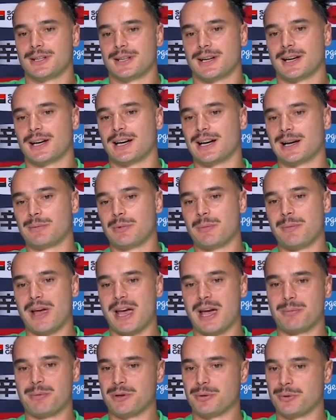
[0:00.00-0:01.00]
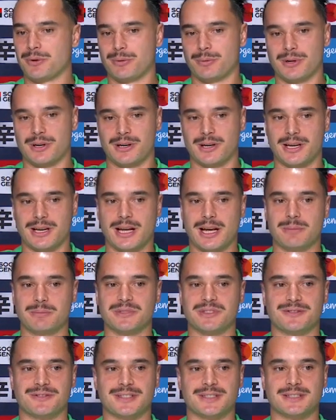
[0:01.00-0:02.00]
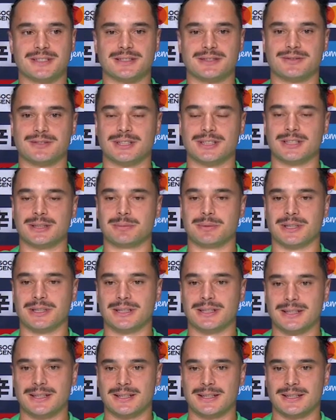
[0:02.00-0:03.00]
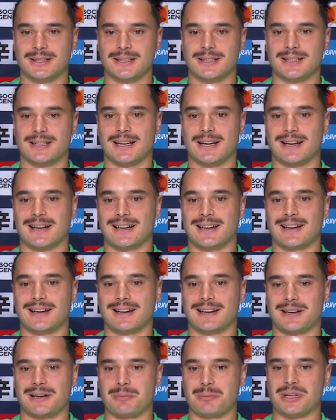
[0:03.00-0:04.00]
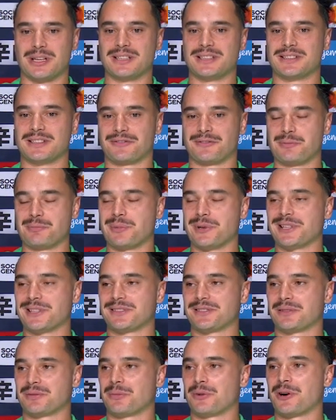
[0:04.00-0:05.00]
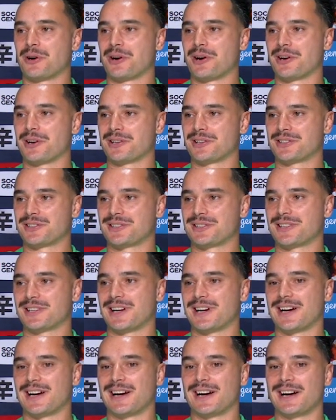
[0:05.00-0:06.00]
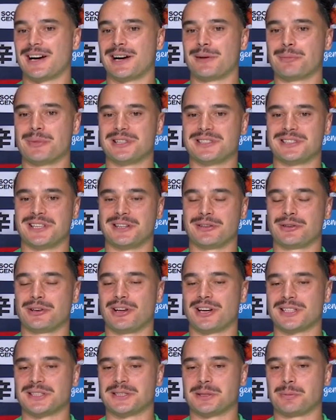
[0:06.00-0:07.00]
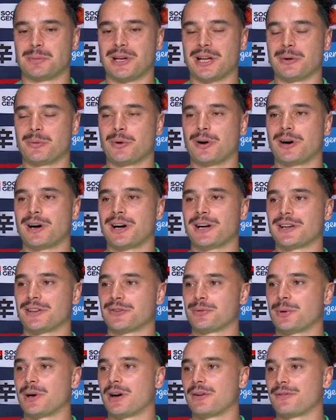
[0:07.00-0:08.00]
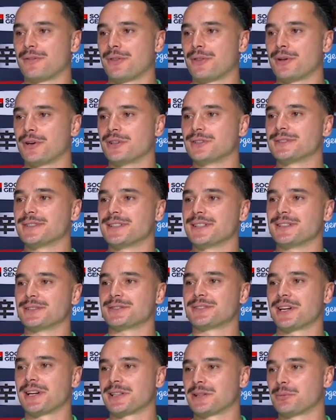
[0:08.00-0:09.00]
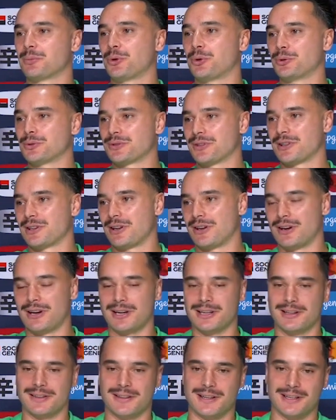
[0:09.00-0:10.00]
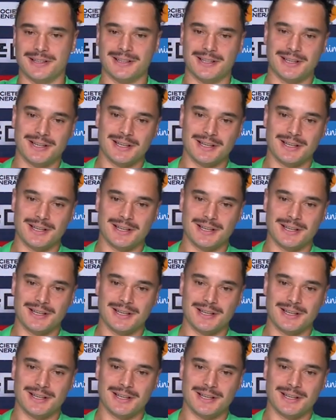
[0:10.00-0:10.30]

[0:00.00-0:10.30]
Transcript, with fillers: um, I'm happy with where I am defensively, but. Uh, complete different beasts tomorrow. Um, a 10 who likes to play wide, a 12 and 13 who take the ball to the line, and then